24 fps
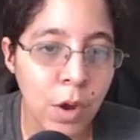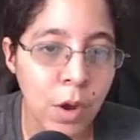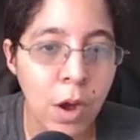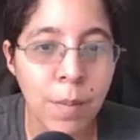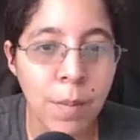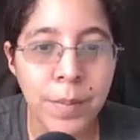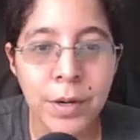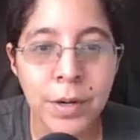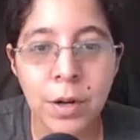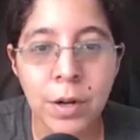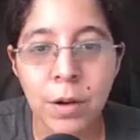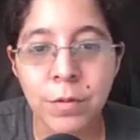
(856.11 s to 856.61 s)

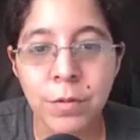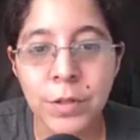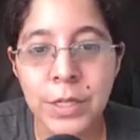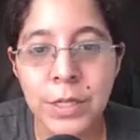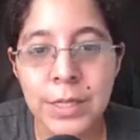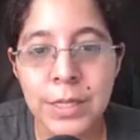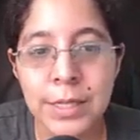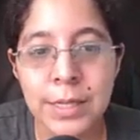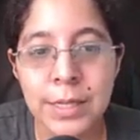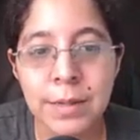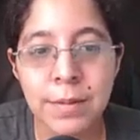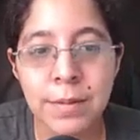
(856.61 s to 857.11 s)

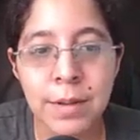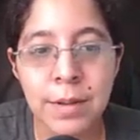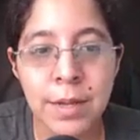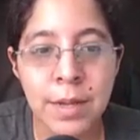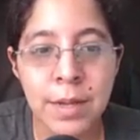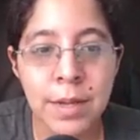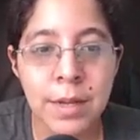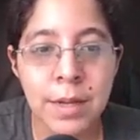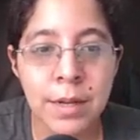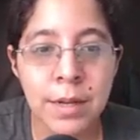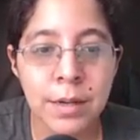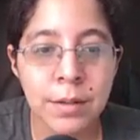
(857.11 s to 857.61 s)
OpenOffice,
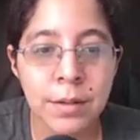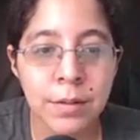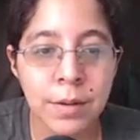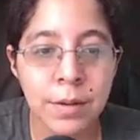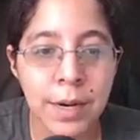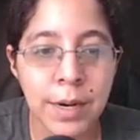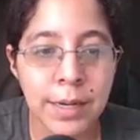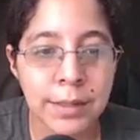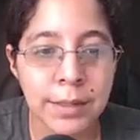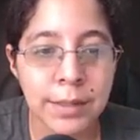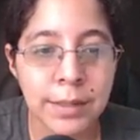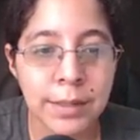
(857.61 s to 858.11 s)

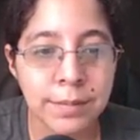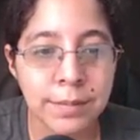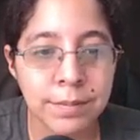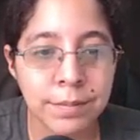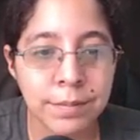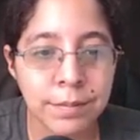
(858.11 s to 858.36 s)
right?